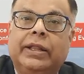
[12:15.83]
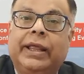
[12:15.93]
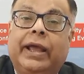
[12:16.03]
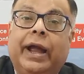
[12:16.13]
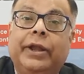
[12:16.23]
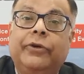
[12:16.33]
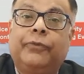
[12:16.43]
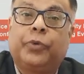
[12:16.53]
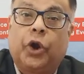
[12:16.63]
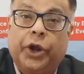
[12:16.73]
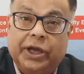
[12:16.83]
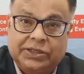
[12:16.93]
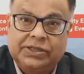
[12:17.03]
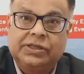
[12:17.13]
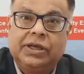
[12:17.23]
the kind of
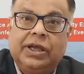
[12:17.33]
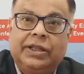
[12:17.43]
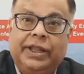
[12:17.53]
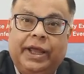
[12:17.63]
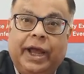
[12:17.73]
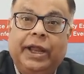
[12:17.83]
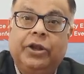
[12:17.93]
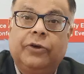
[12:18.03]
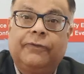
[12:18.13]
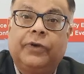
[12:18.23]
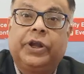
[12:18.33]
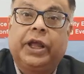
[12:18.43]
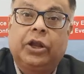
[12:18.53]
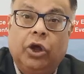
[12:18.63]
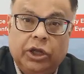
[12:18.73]
products, the kind of
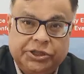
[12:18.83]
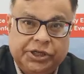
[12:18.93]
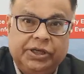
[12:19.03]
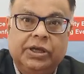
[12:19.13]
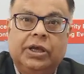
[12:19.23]
technology,